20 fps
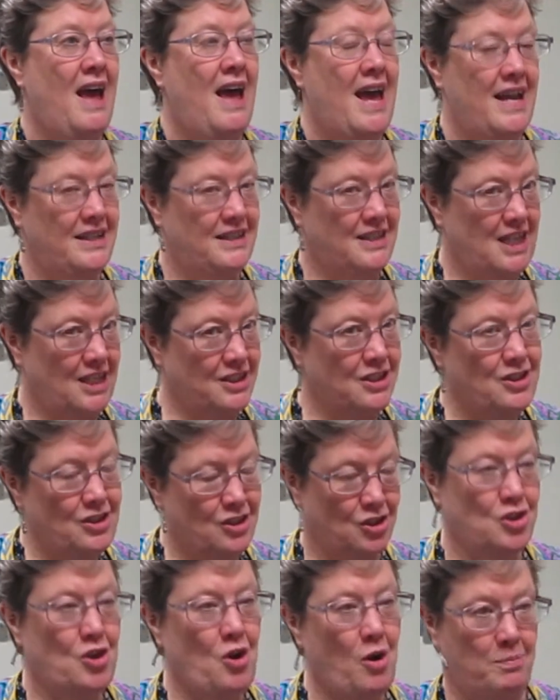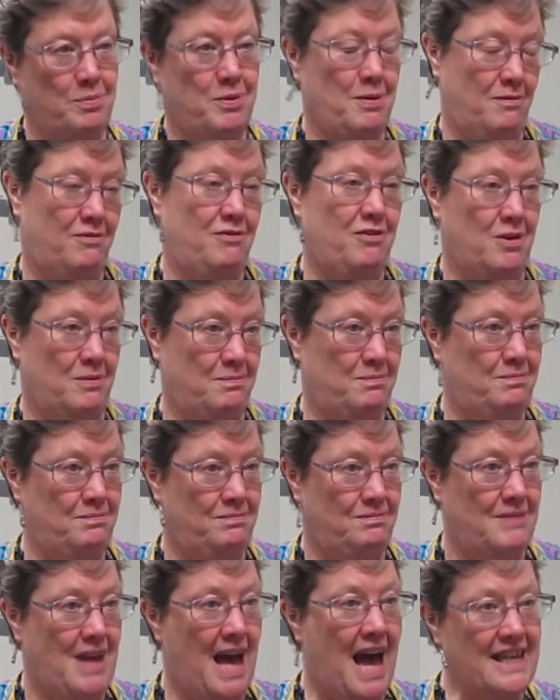It doesn't stop them from
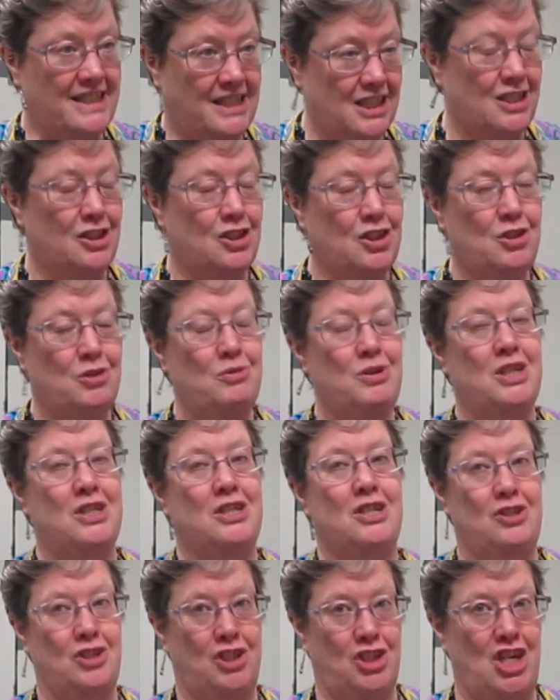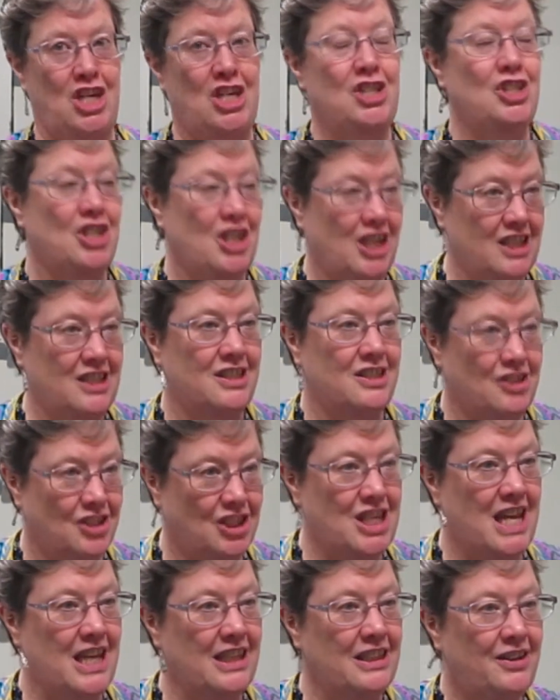adding to it or changing it or
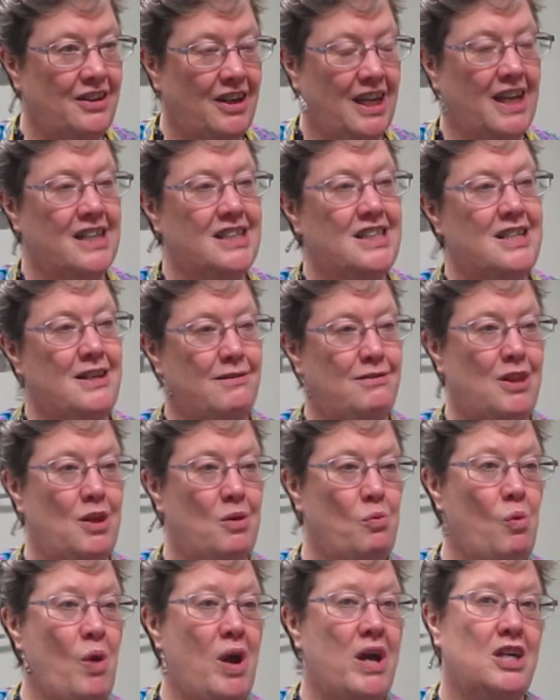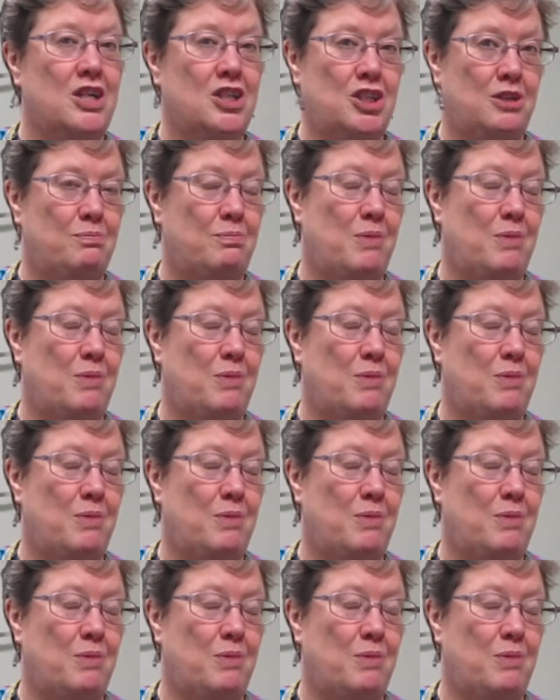tailoring it if they wish,